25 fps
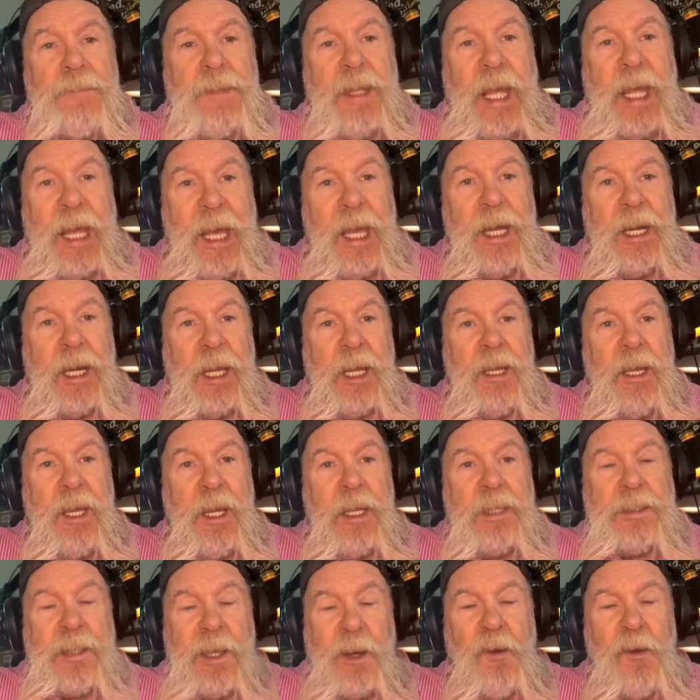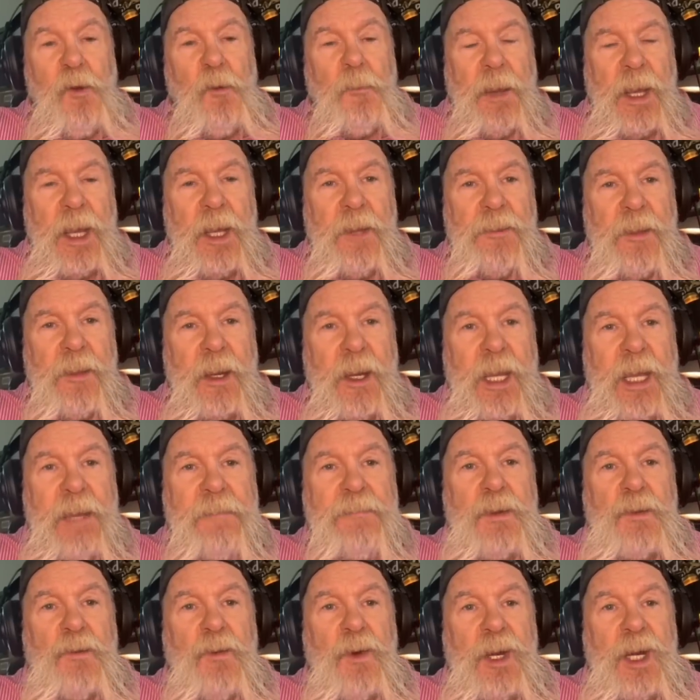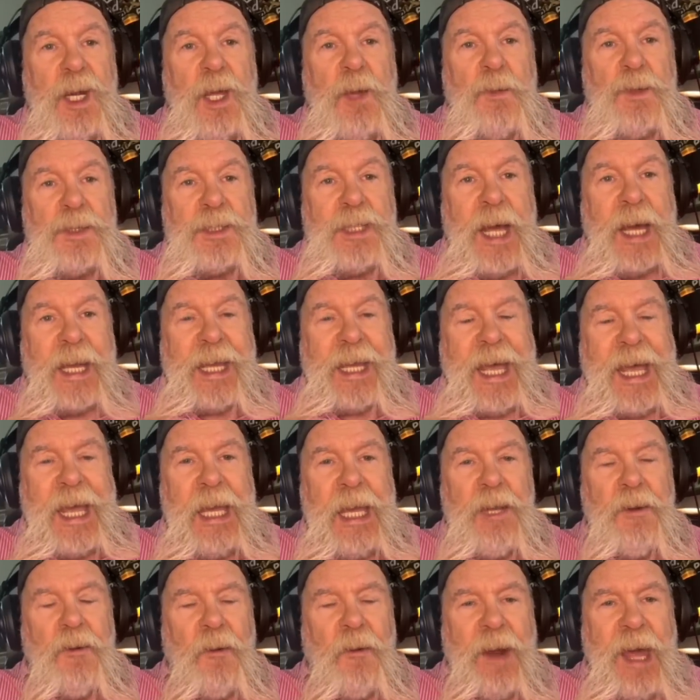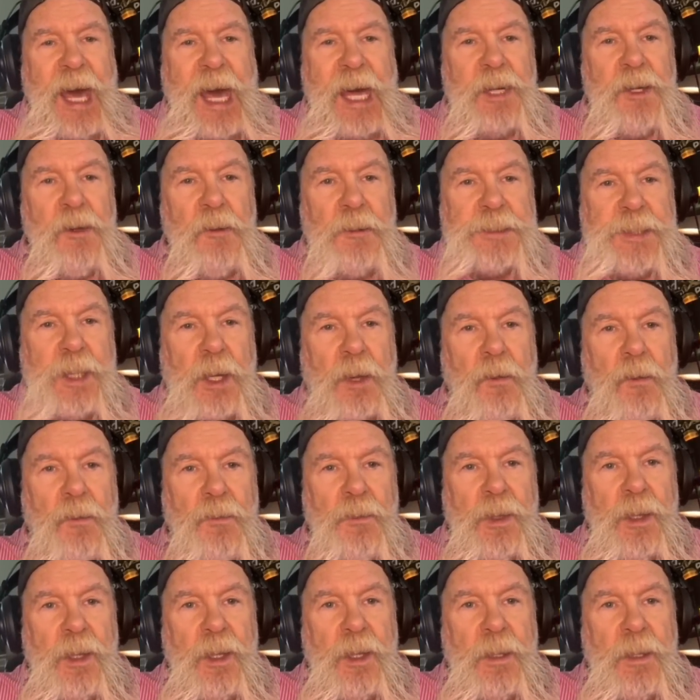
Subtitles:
Eddie, he told me that even when he was like 8 or 9 years old,